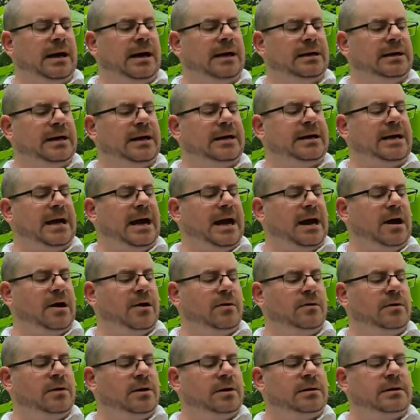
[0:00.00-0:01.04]
I like
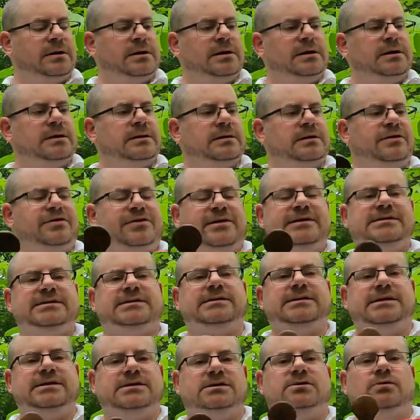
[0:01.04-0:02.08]
how
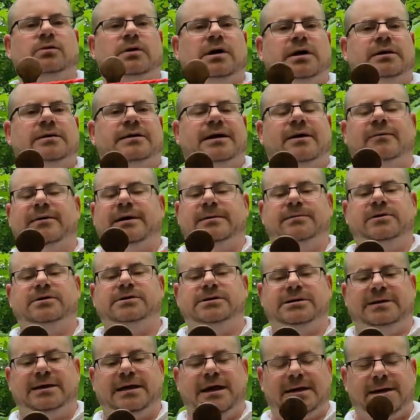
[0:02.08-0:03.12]
this is the one that when I'm
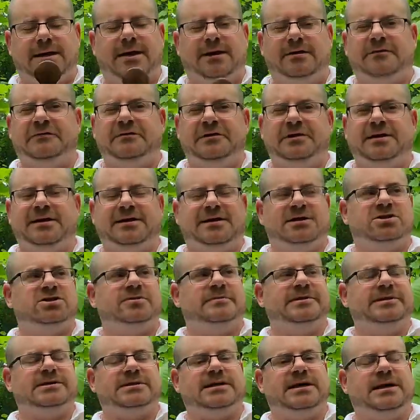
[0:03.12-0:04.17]
using it, I kind of feel like I
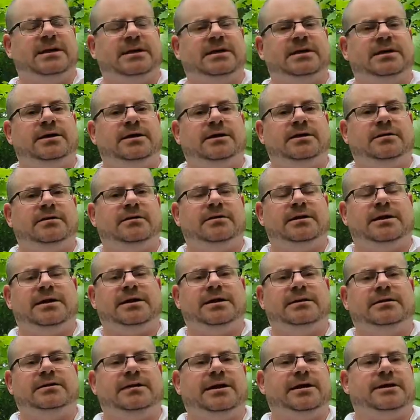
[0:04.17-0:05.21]
should be standing here
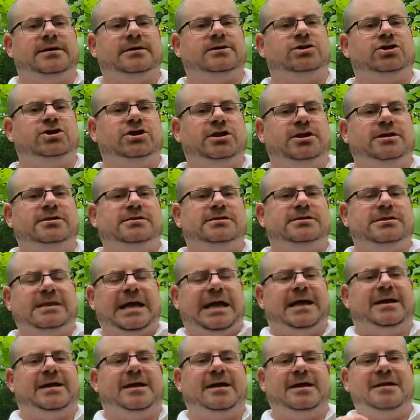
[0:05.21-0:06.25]
in like jeans
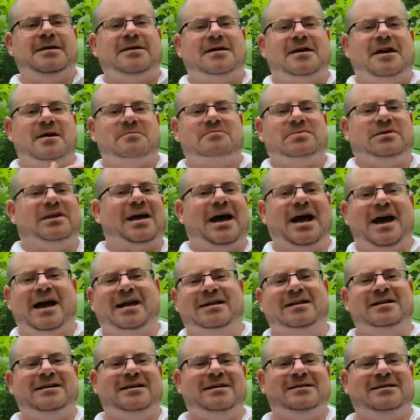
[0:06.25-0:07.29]
and a
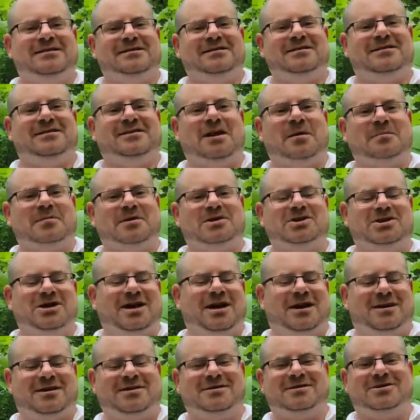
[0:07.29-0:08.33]
plaid
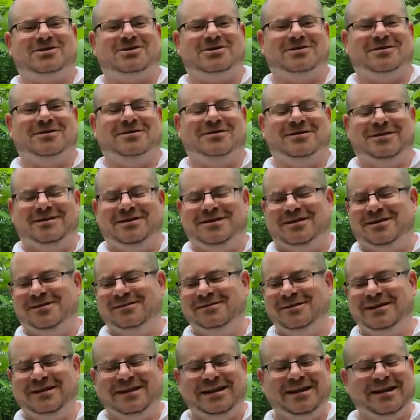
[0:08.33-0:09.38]
lumberjack shirt, you know?